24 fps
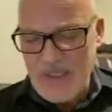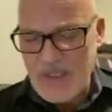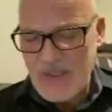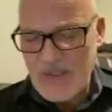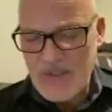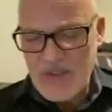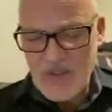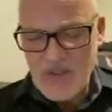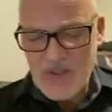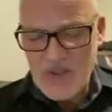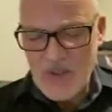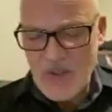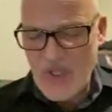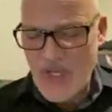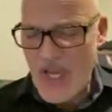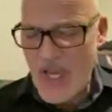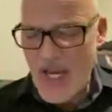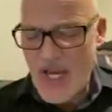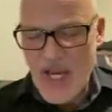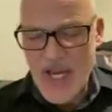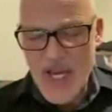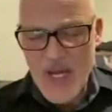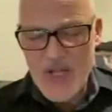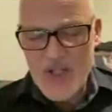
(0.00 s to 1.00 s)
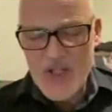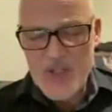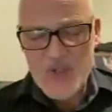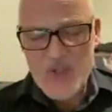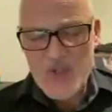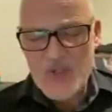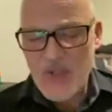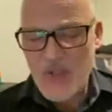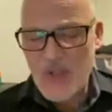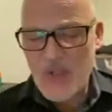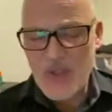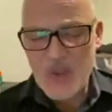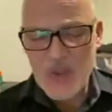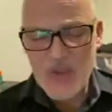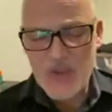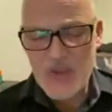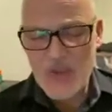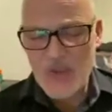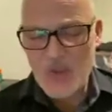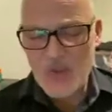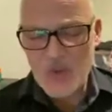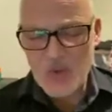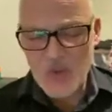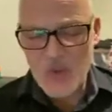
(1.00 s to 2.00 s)
Lord, I, I just
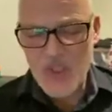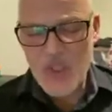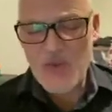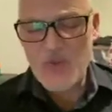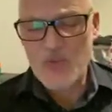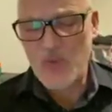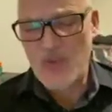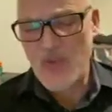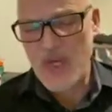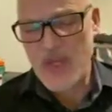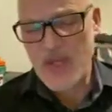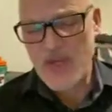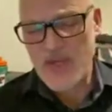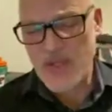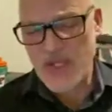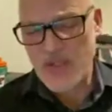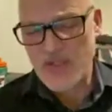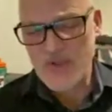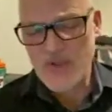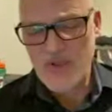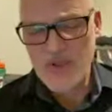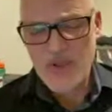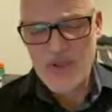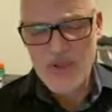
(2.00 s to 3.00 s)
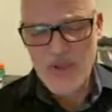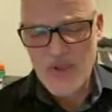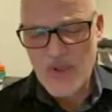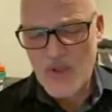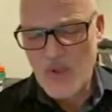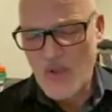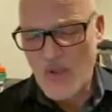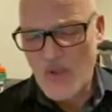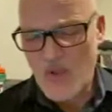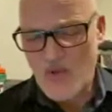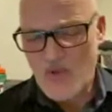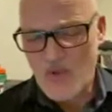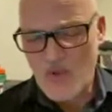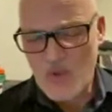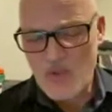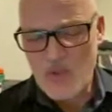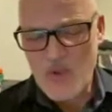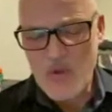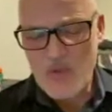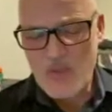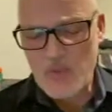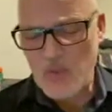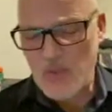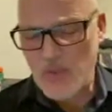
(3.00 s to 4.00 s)
really pray that for
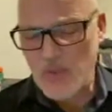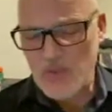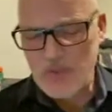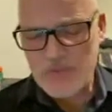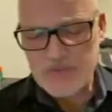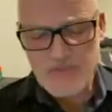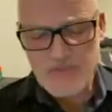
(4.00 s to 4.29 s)
people